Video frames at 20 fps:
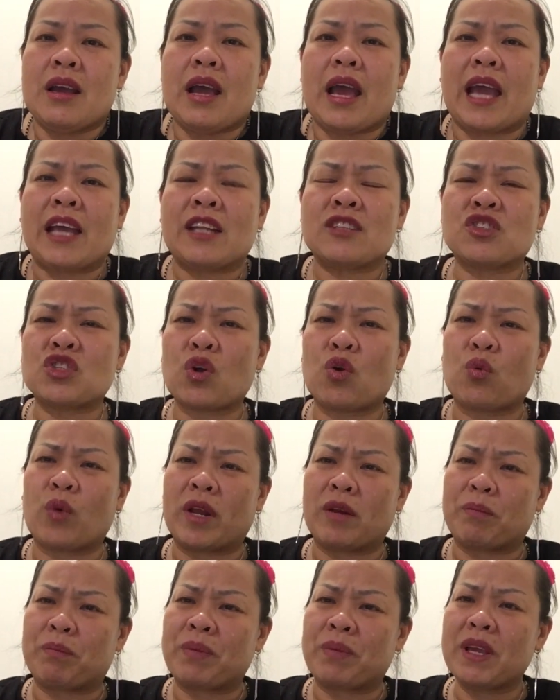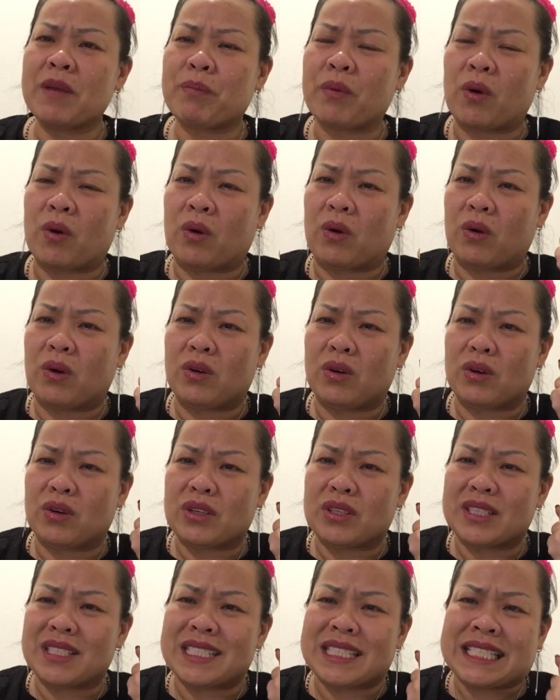And so when people
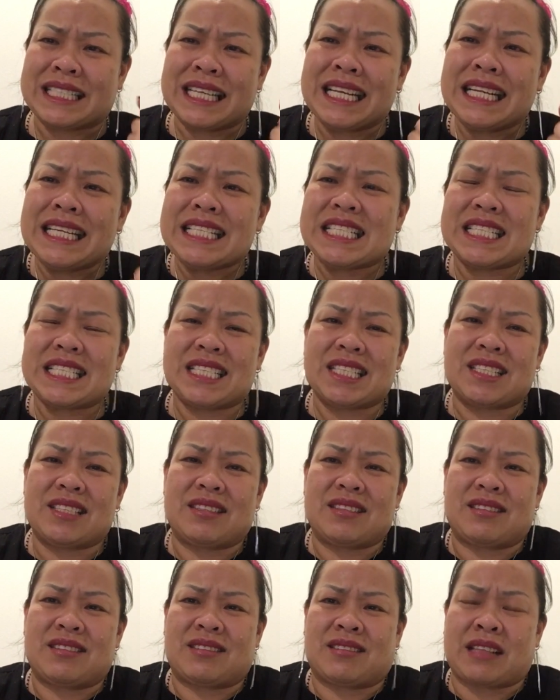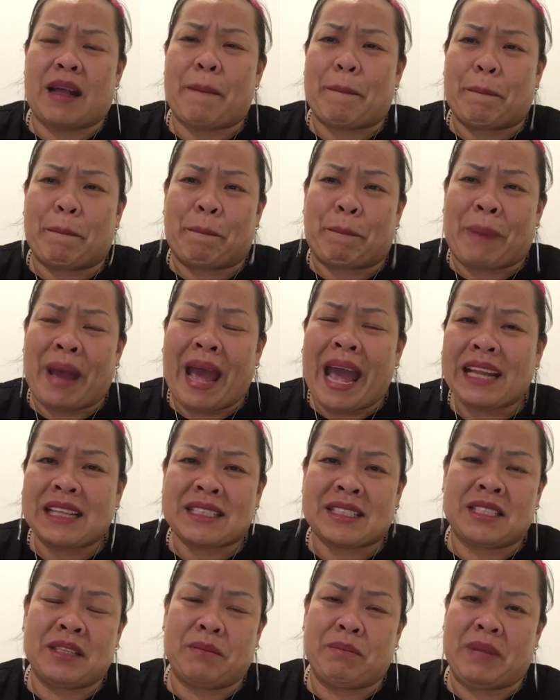did something bad
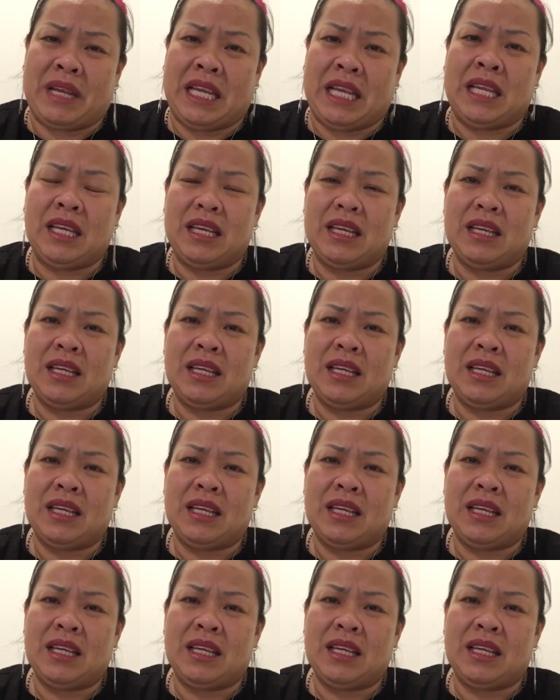to me,